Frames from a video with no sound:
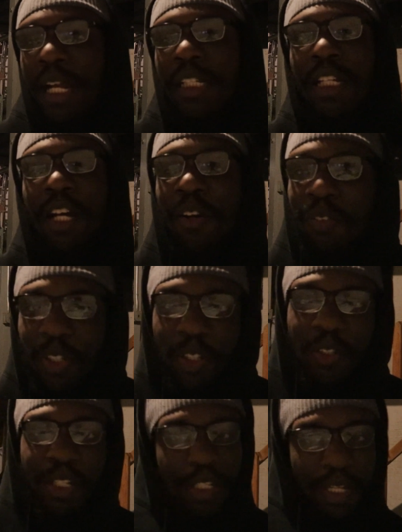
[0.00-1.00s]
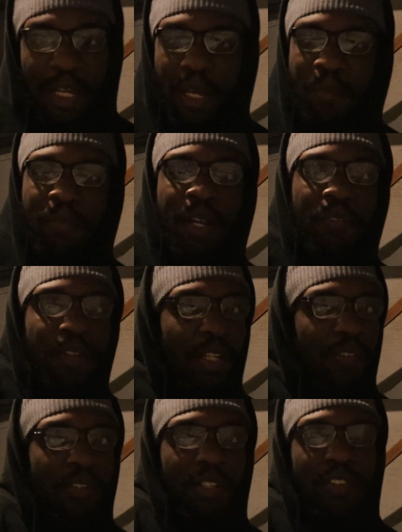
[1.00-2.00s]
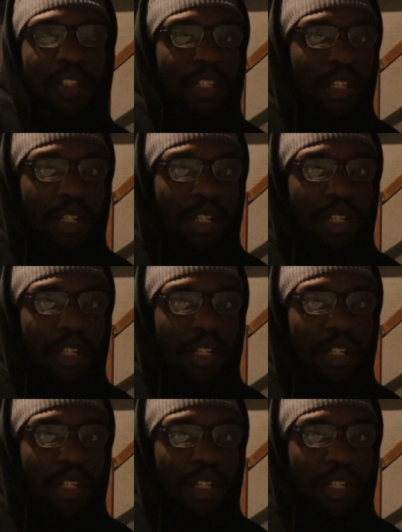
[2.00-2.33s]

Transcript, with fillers: I, I don't know, I, I'm never giving this thing